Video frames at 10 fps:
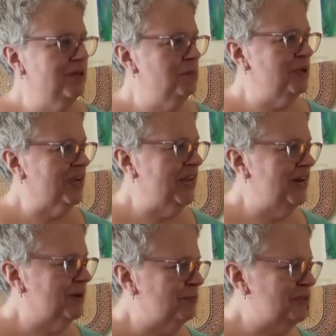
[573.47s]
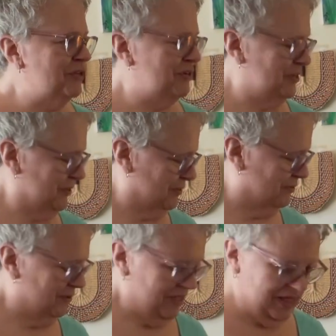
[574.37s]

picking up to do,